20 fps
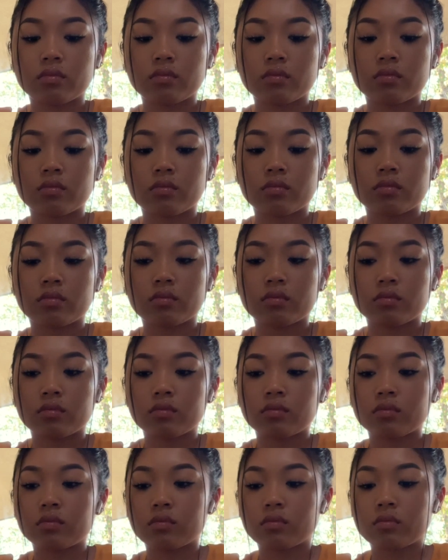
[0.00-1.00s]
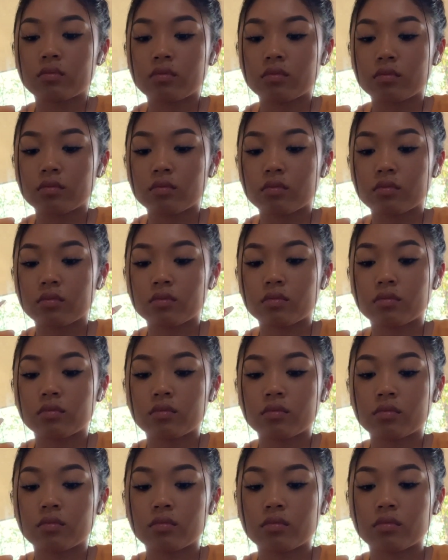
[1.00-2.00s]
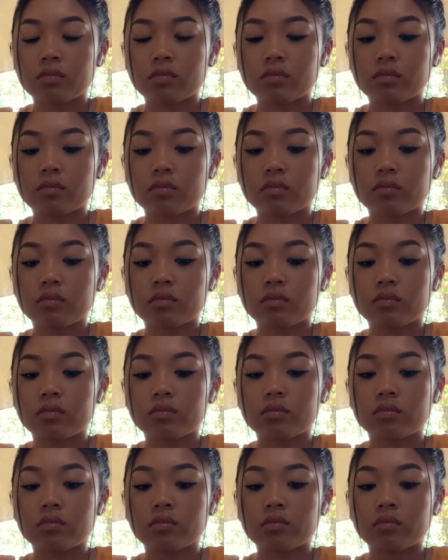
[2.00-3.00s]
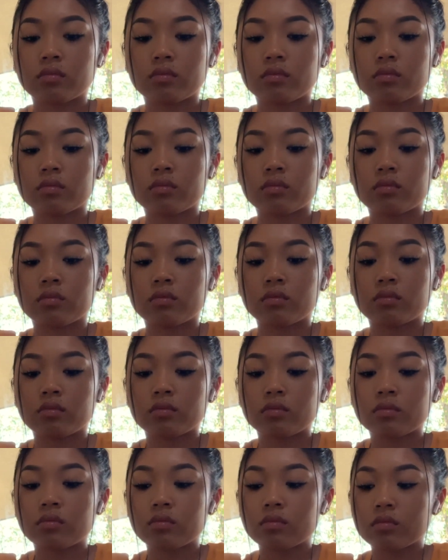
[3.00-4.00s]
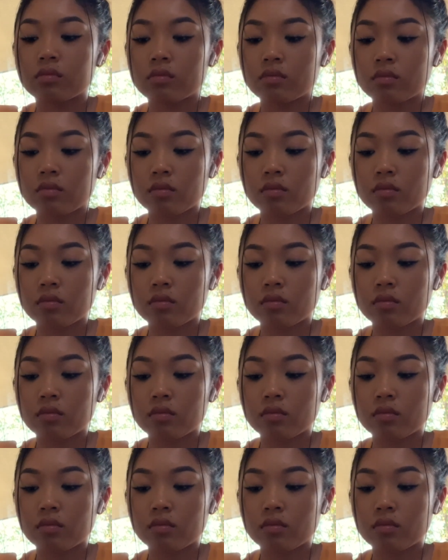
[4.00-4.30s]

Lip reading: Nobody speaks.